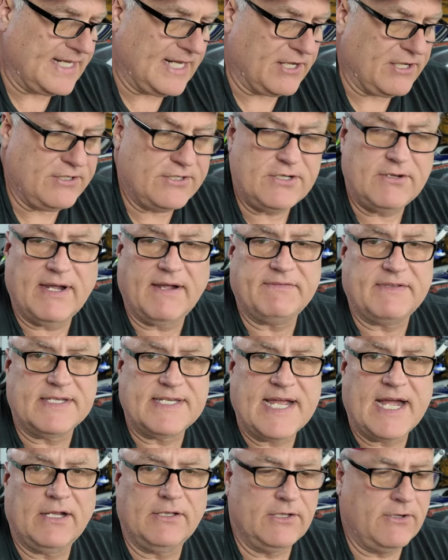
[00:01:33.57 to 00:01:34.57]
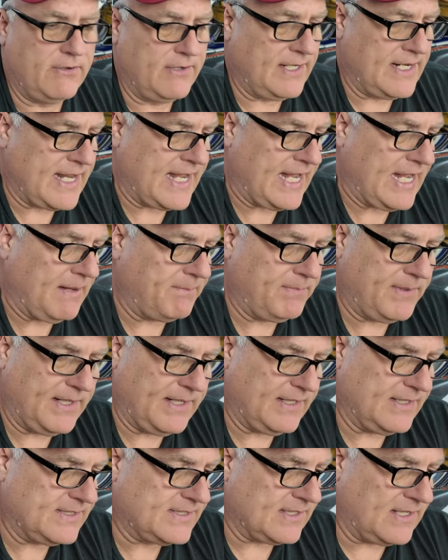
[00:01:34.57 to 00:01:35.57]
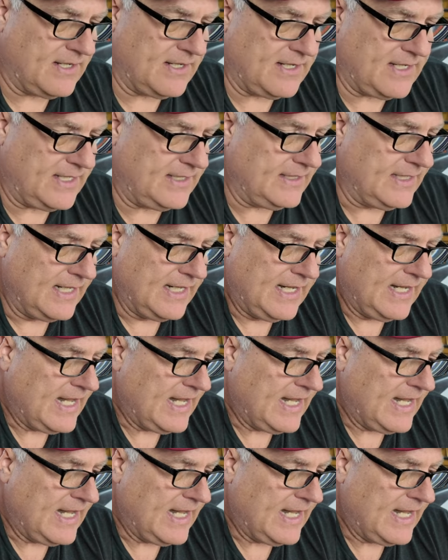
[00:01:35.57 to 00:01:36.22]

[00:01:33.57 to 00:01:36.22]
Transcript: Now, you do have to download an app. It is on